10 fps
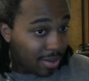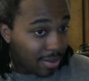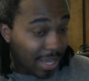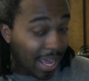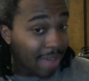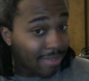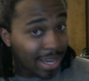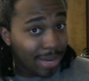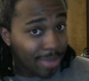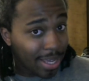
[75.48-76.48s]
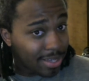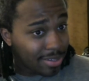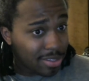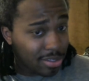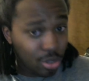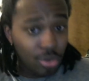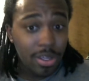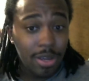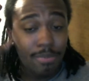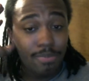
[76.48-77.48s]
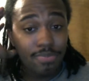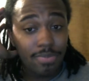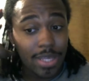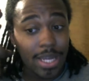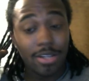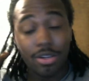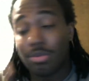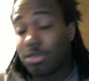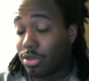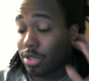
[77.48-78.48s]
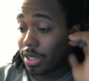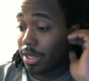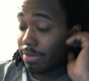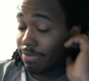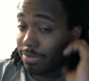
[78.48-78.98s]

that have animes to them that I don't do the,